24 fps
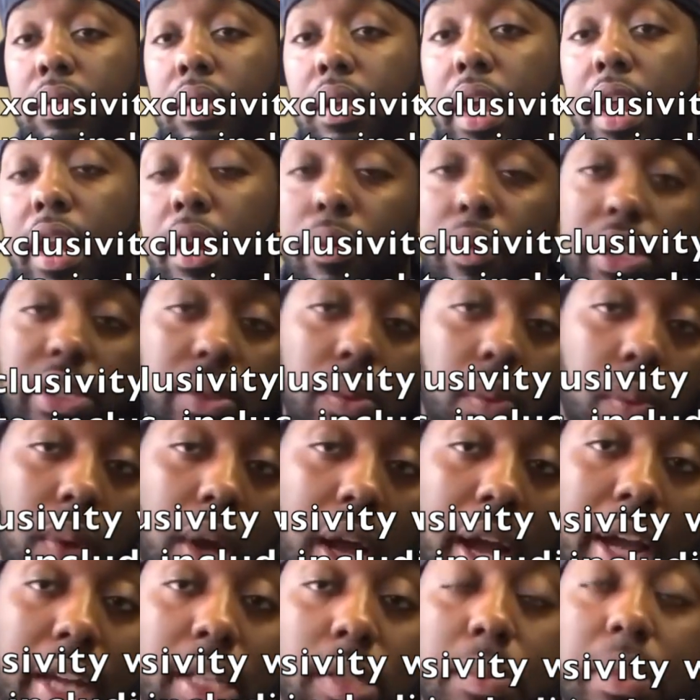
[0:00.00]
And the reason
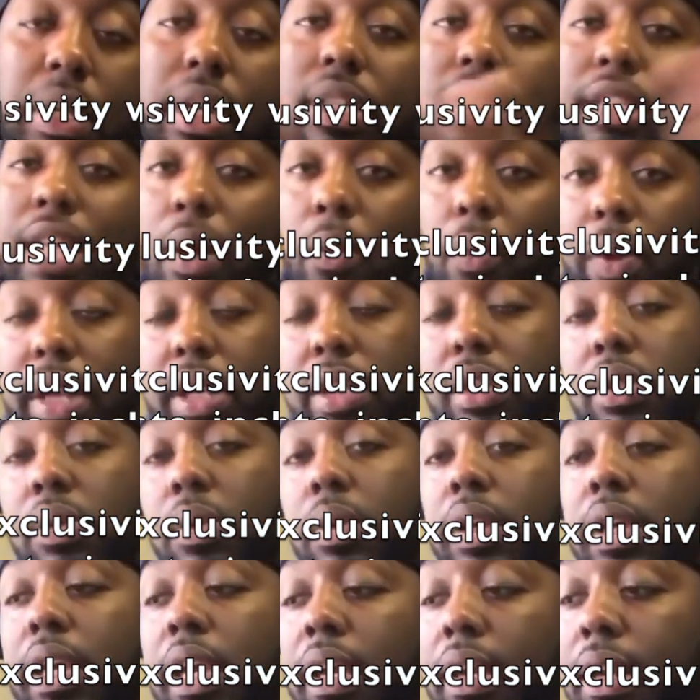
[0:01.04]
why is because I went to
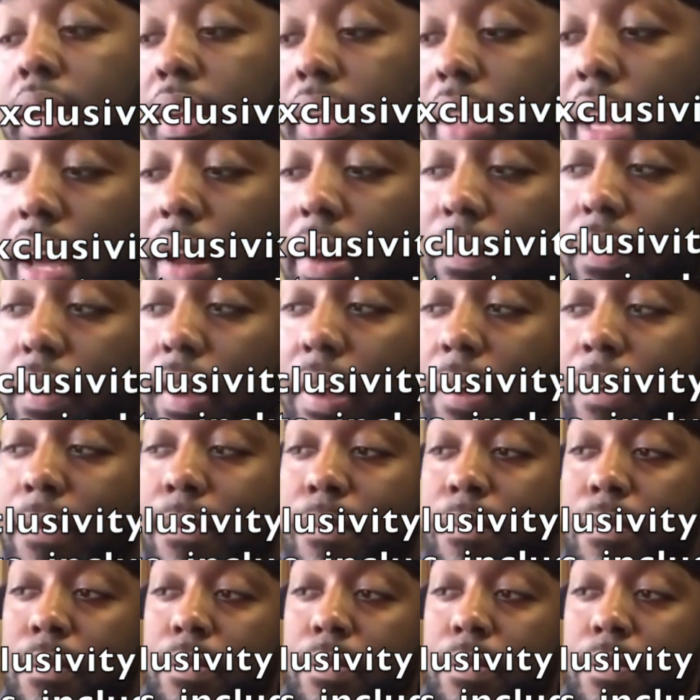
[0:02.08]
a King of the Dot event.